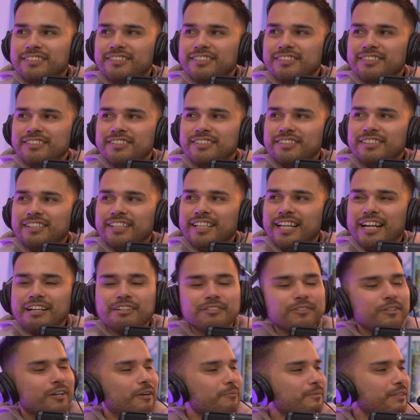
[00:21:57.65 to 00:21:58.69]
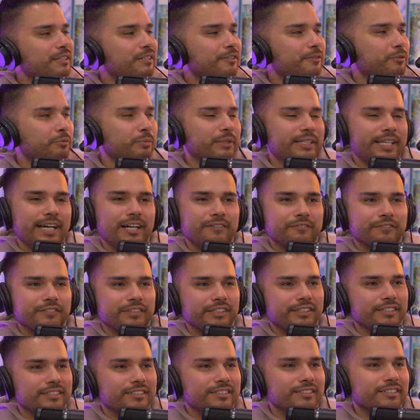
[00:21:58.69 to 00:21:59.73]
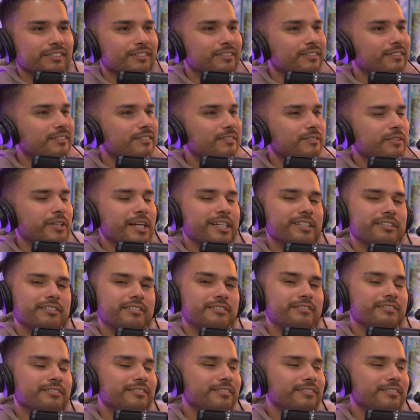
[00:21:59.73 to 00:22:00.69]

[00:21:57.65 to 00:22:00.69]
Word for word: not mandatory. And I don't know how many girls would be down for that. Actually,